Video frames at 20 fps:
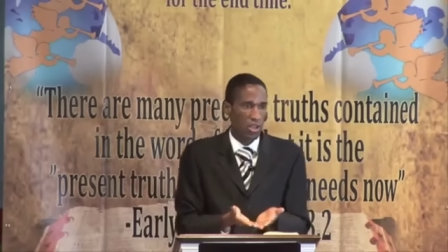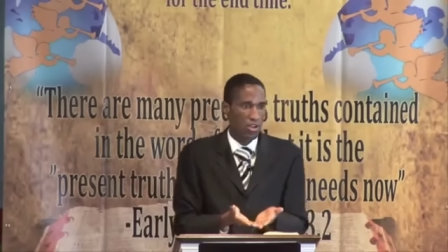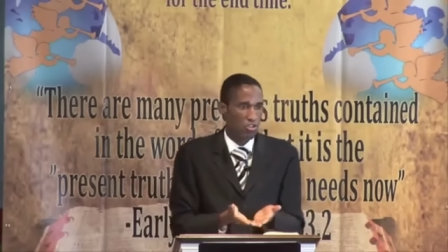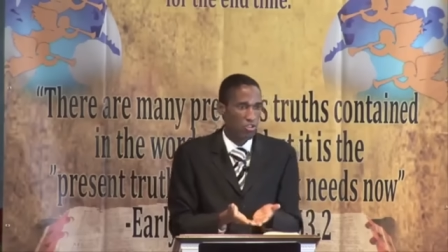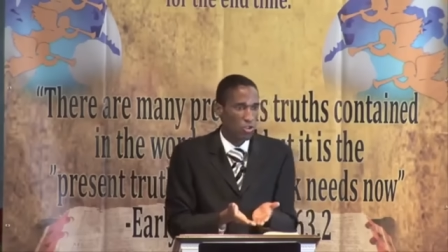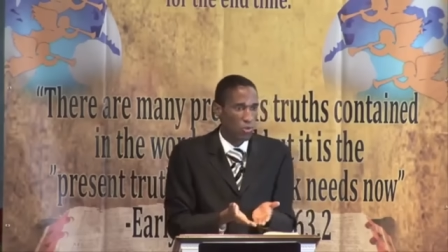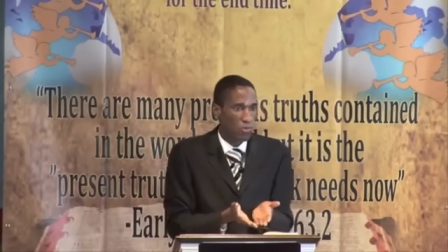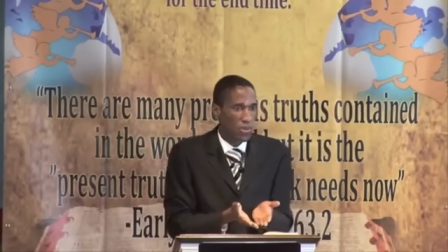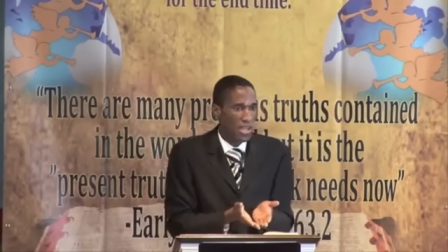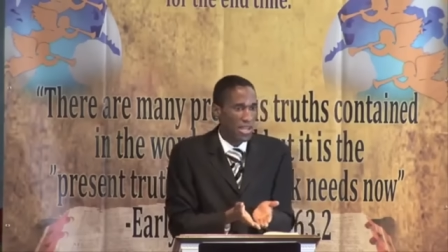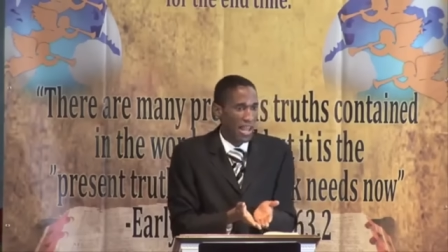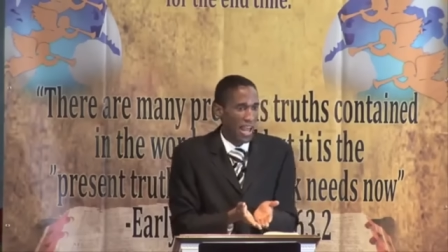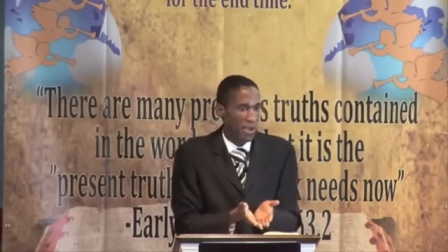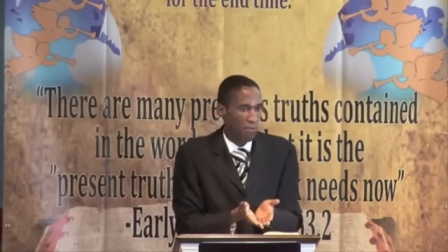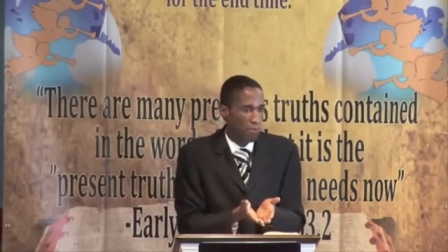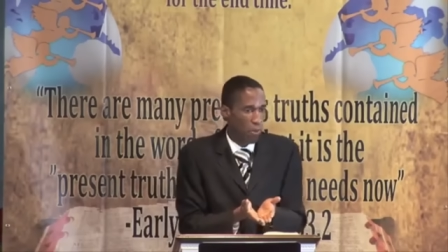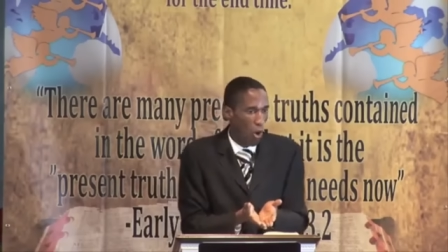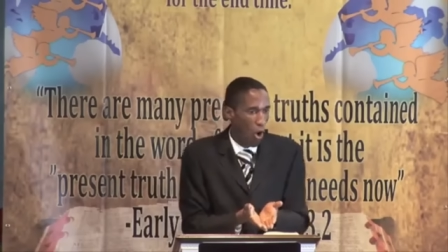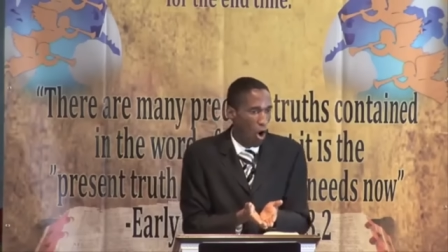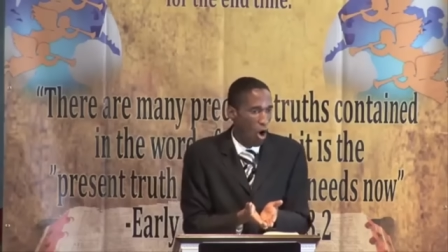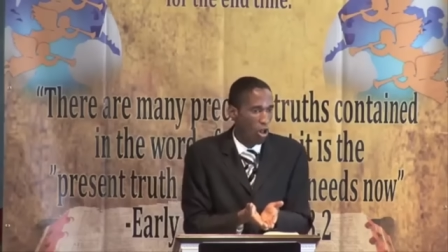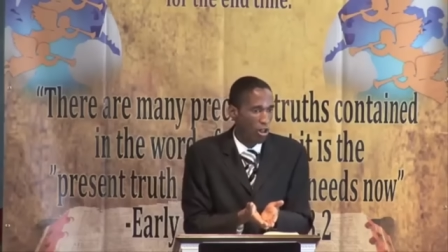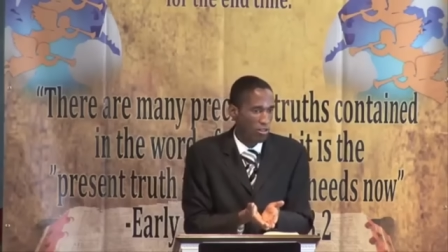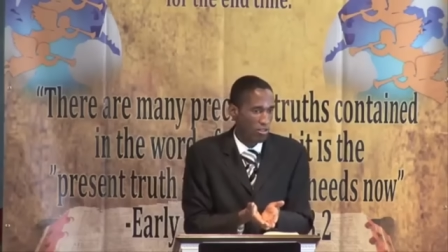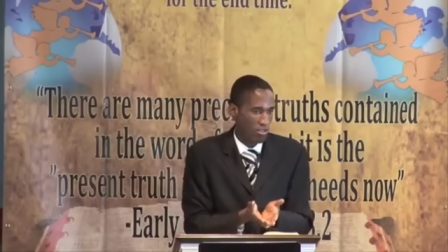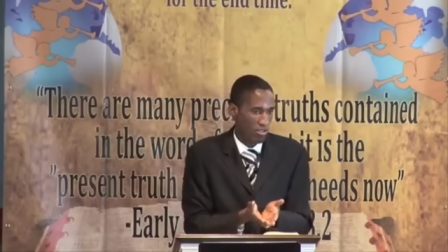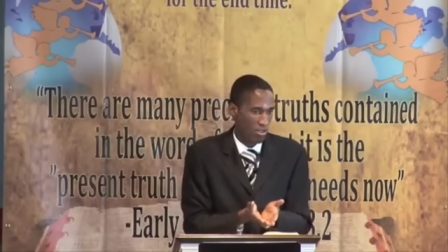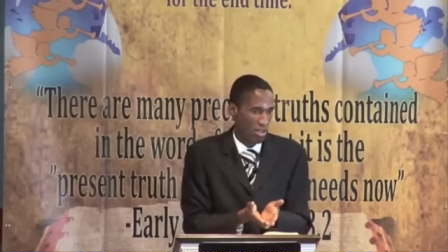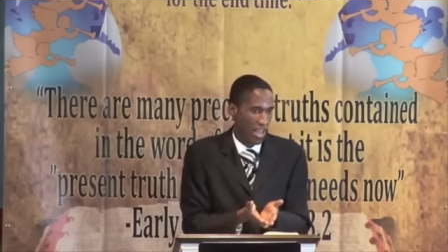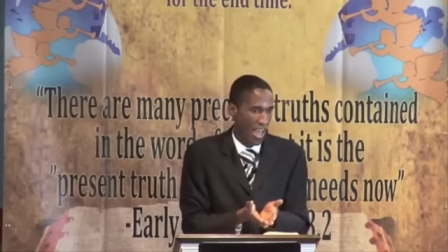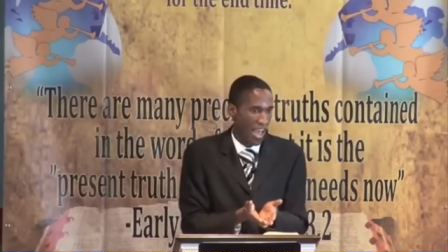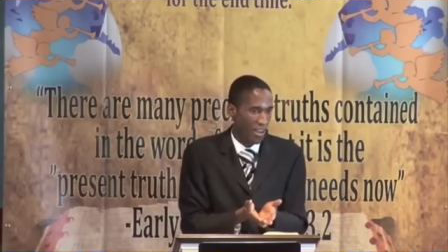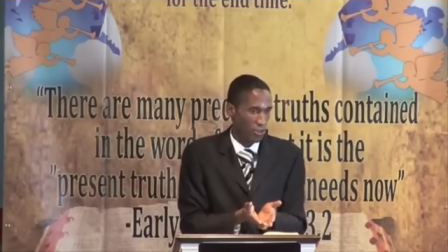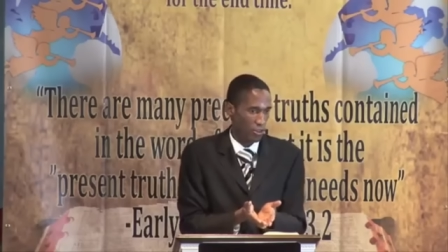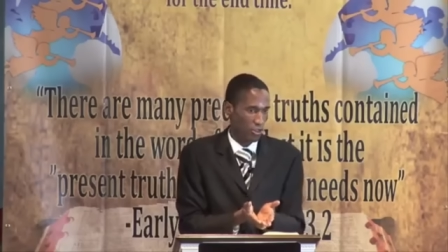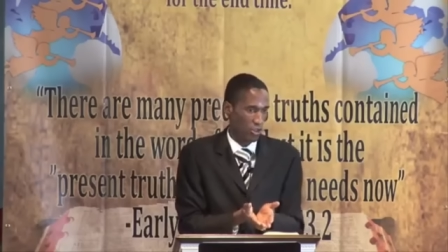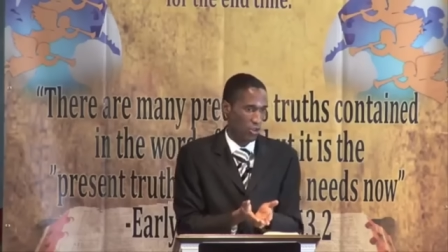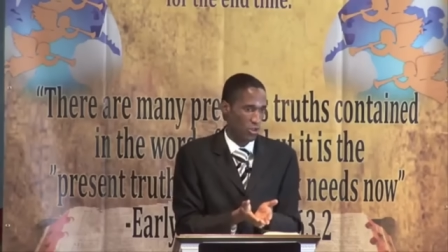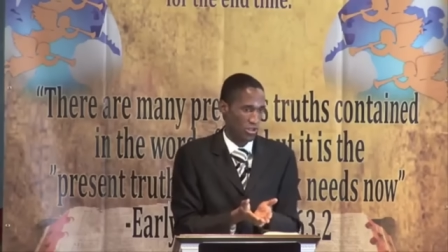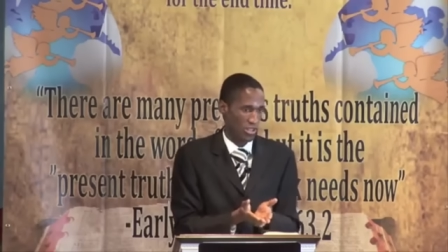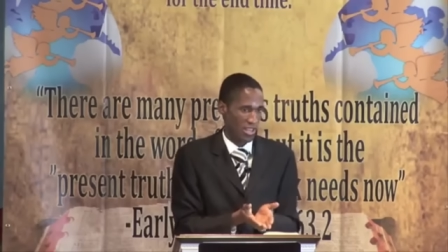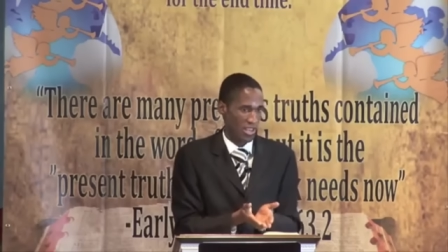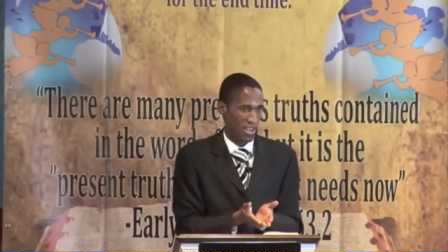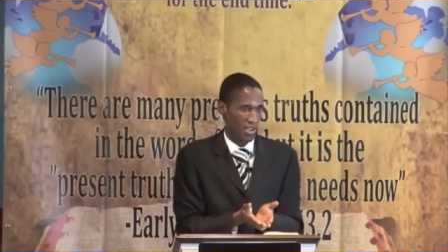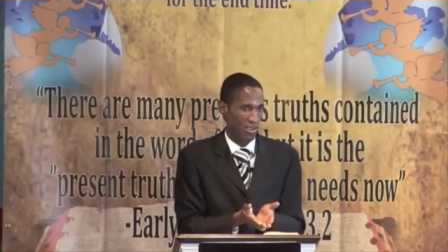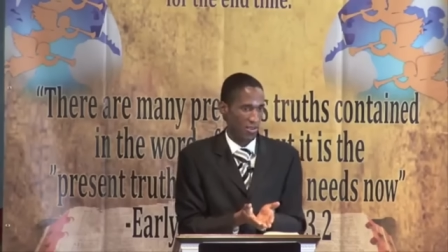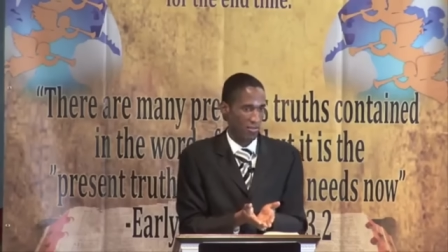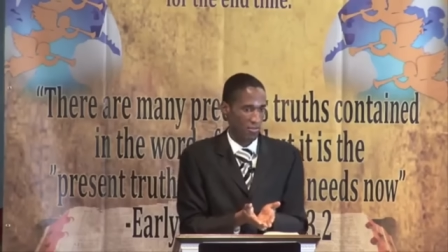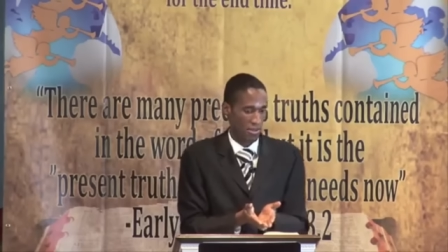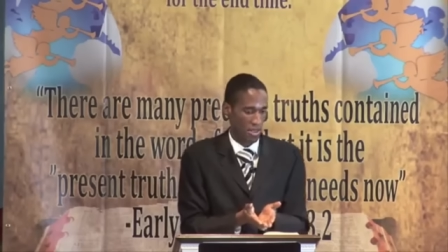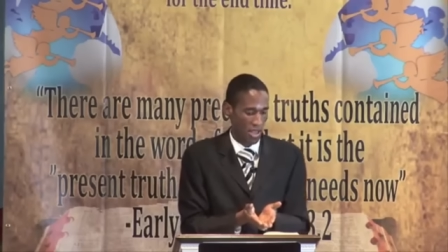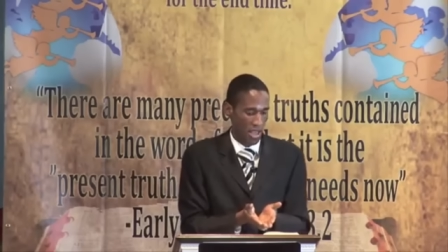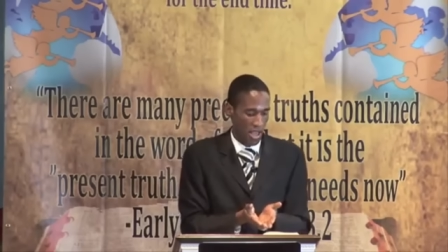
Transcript: should be like Paul's attitude here